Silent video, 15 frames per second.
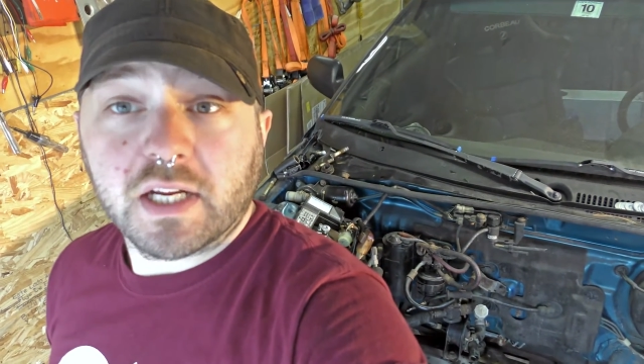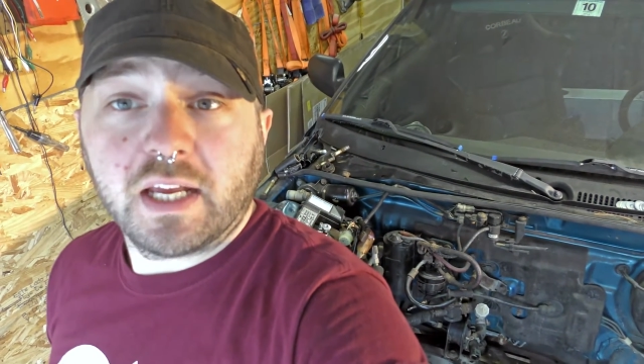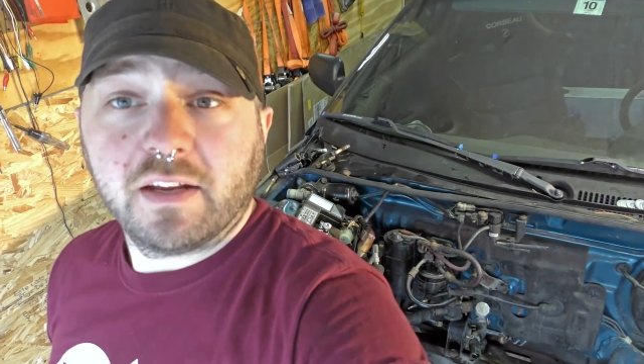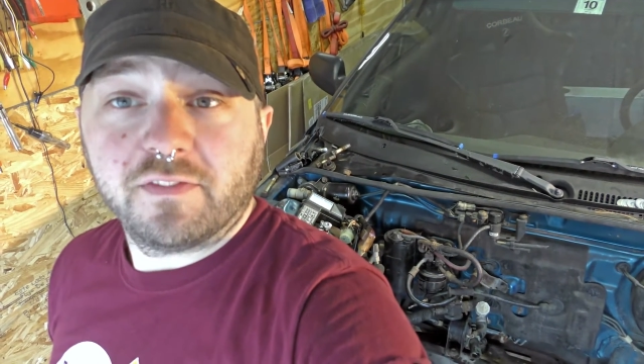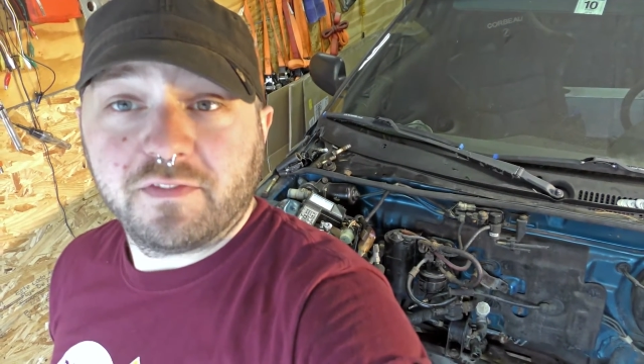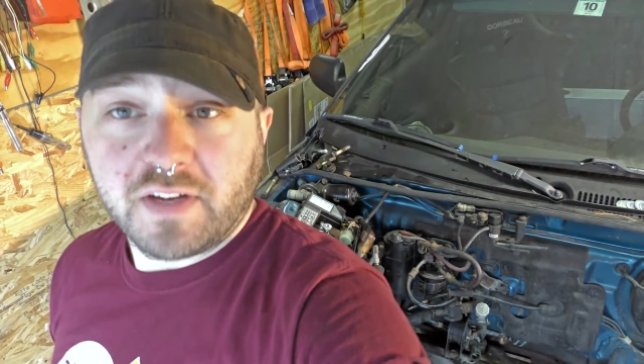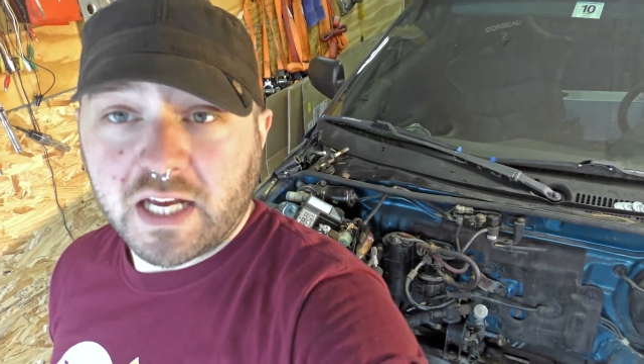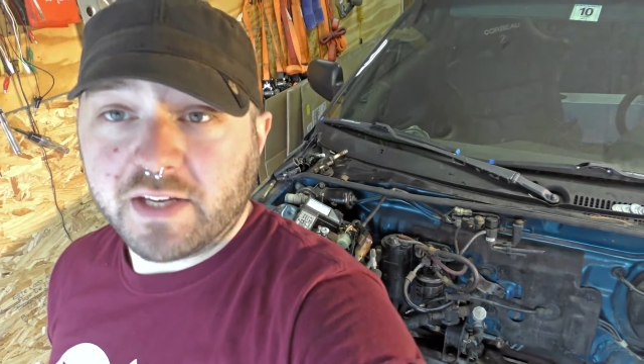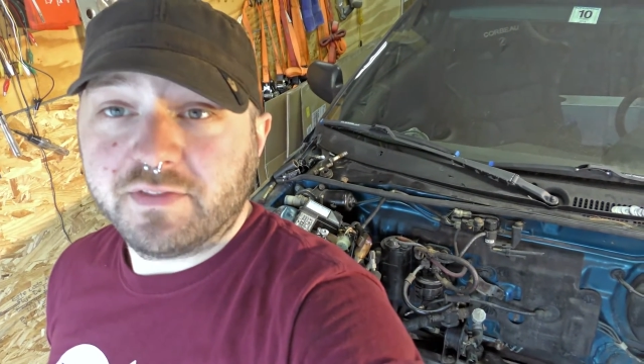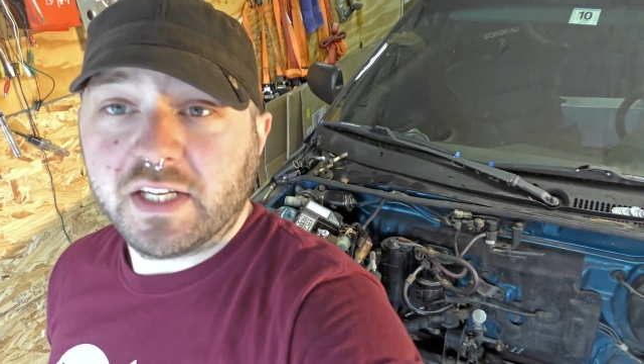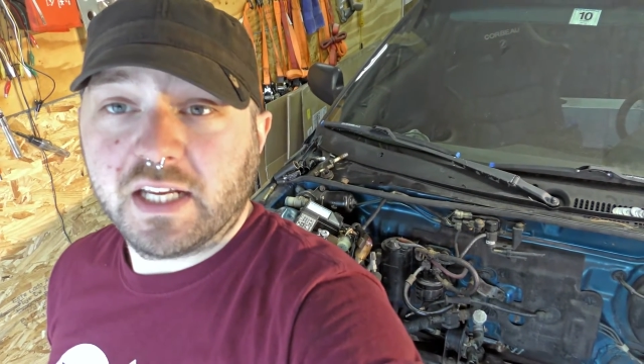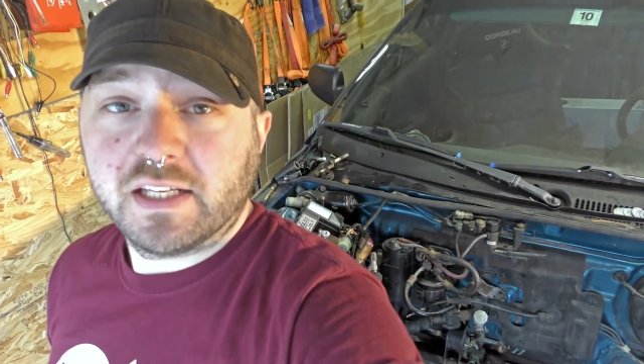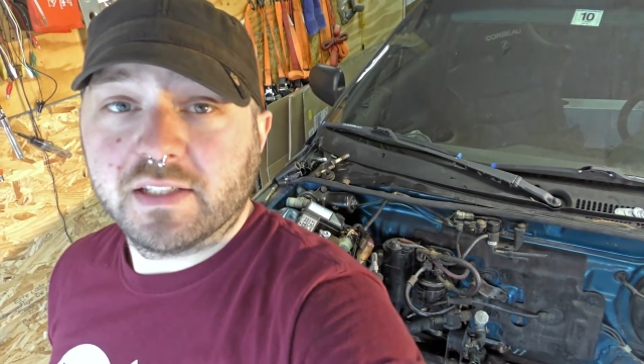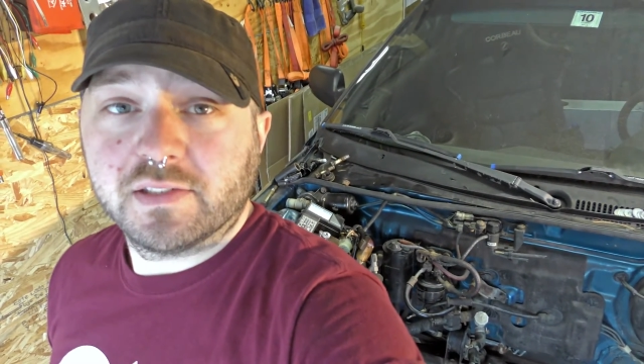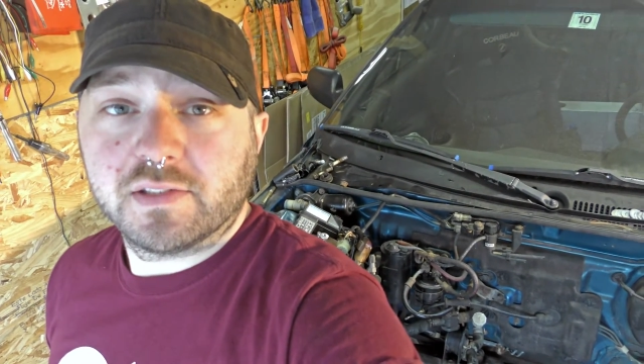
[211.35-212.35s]
I have 5
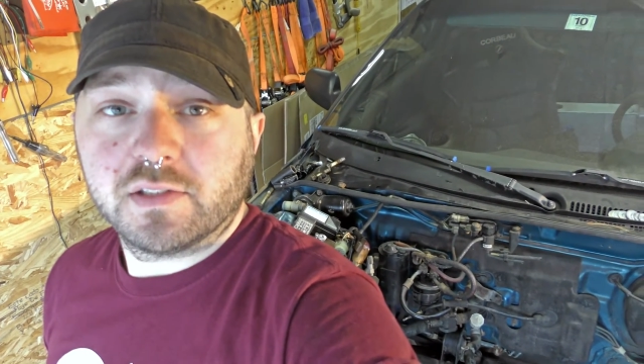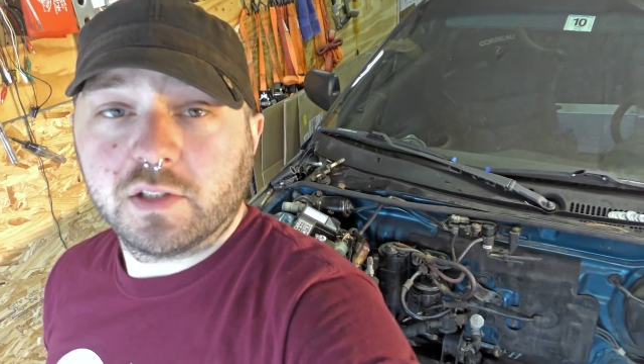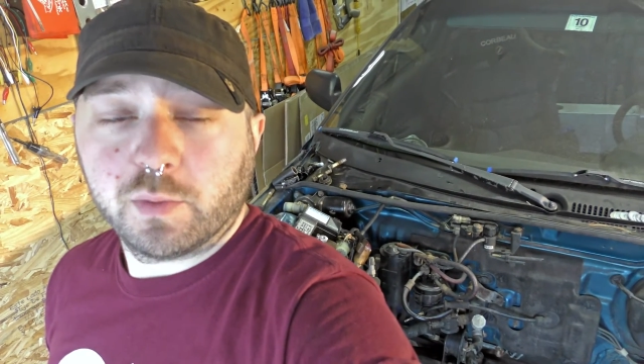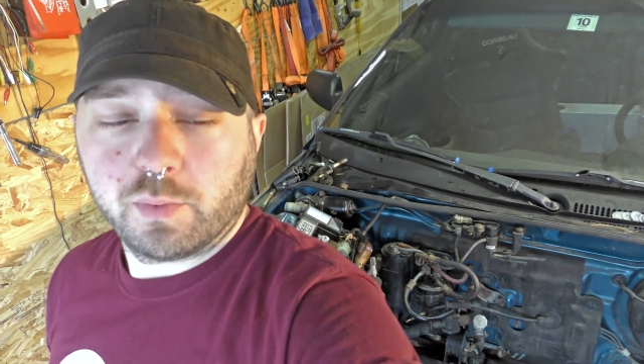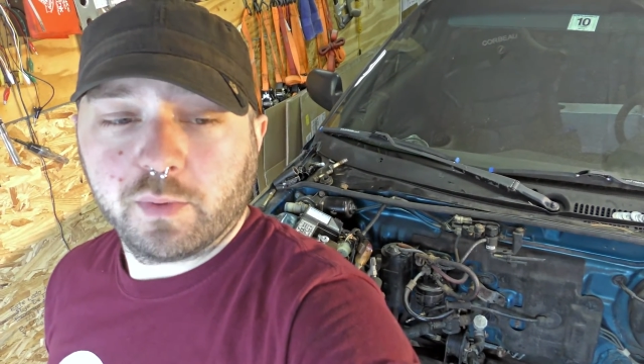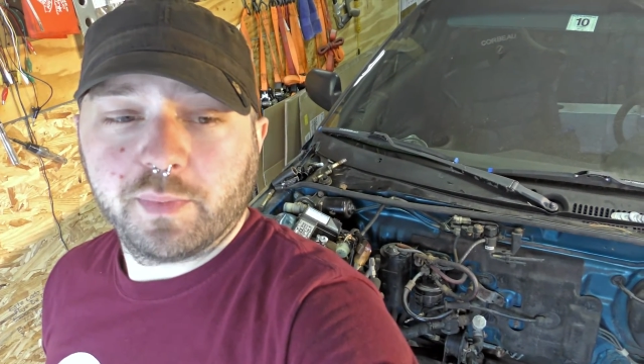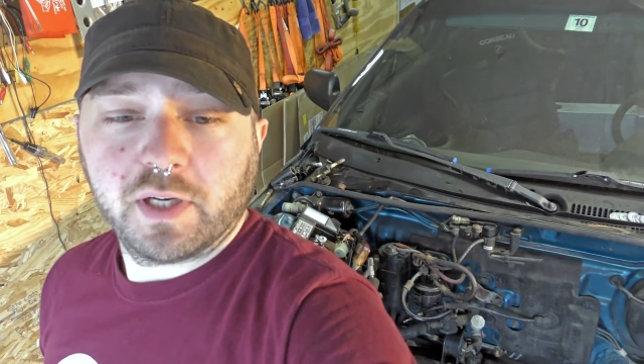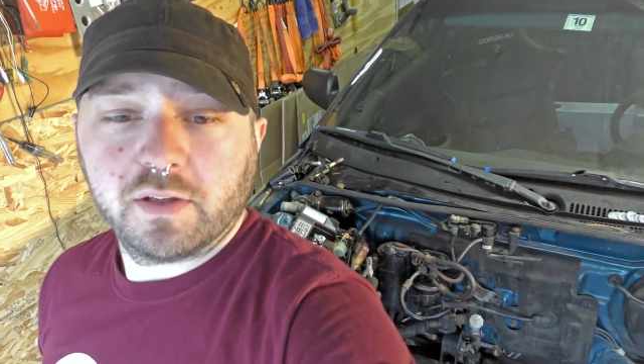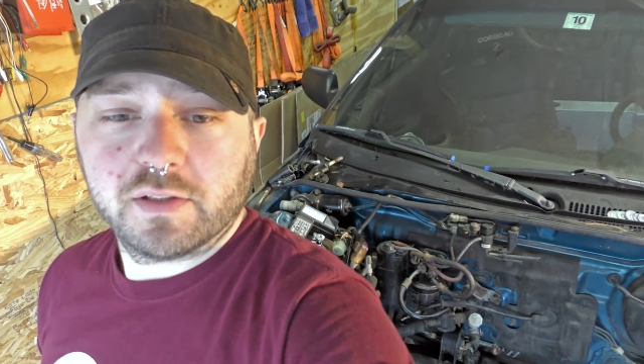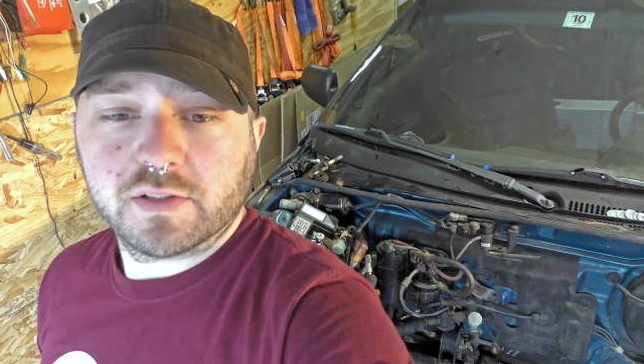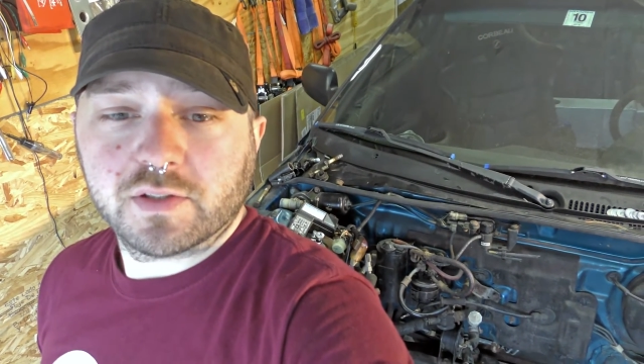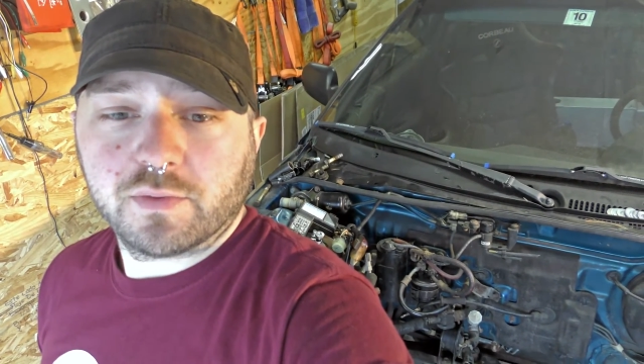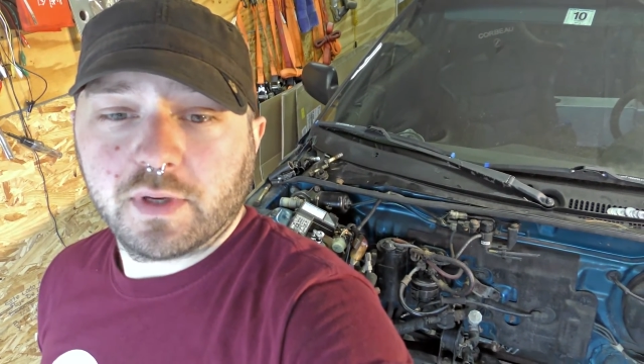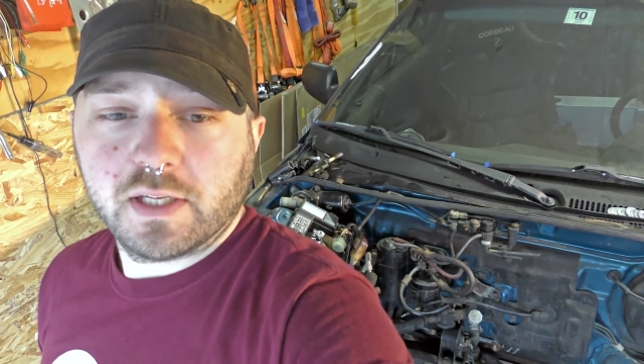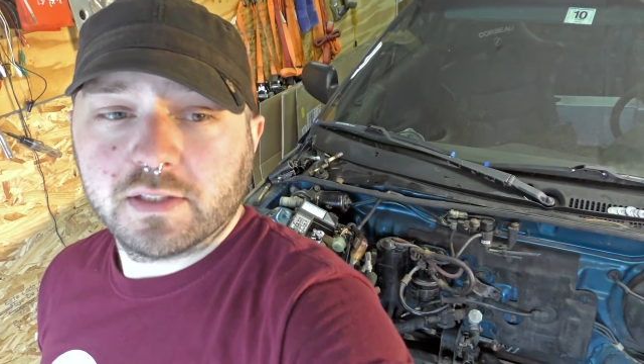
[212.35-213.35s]
days to prepare this
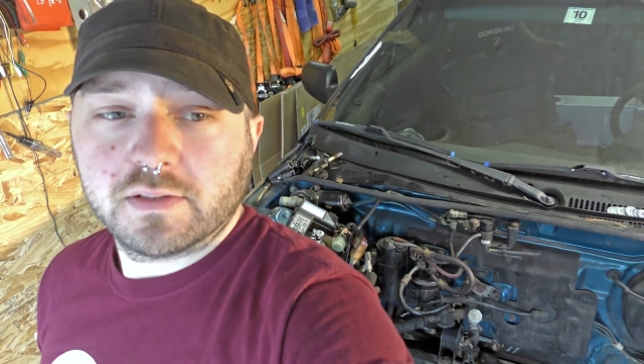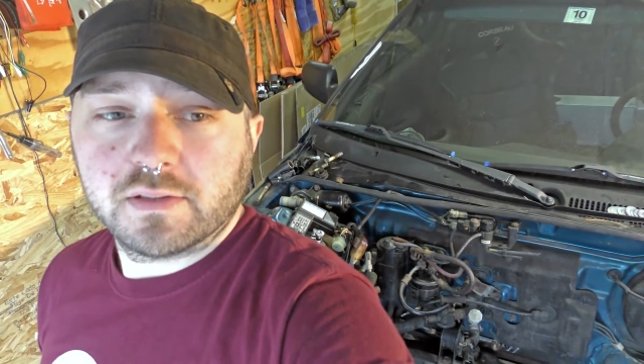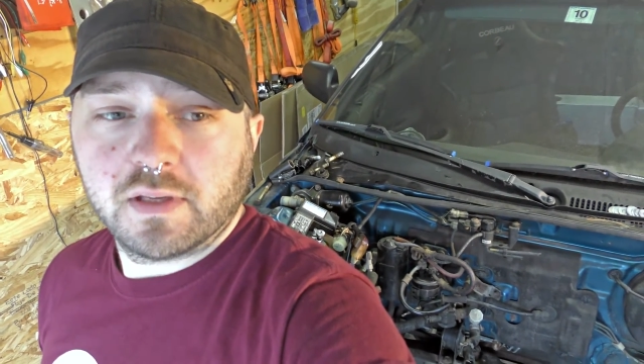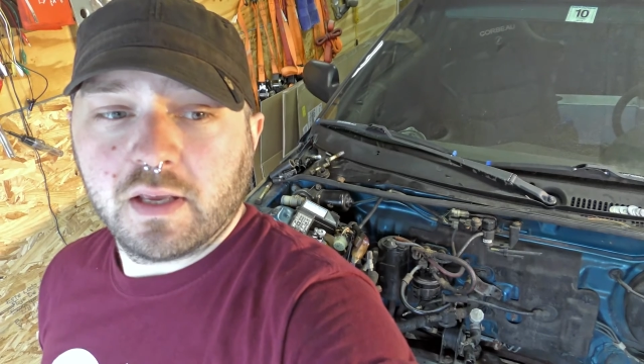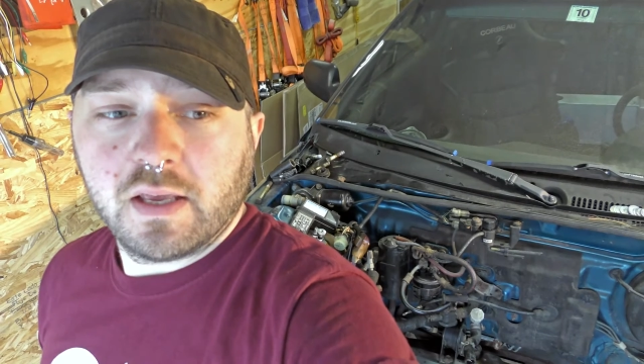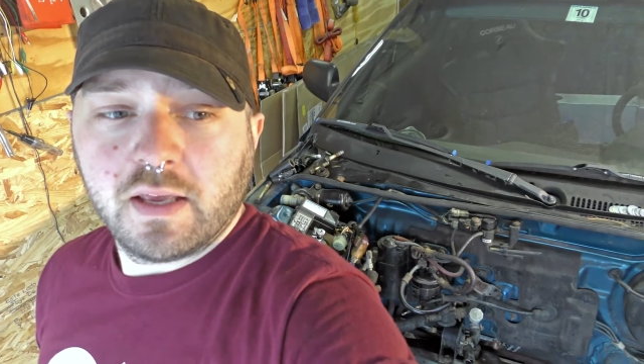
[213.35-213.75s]
to race,